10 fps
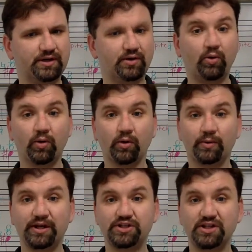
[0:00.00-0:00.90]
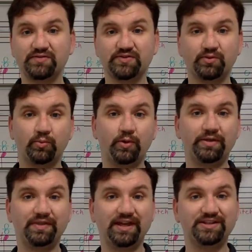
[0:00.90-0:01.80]
or when it shifts from one
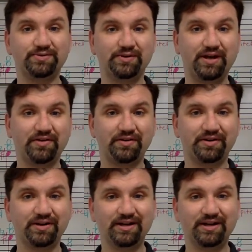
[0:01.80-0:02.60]
thing to another.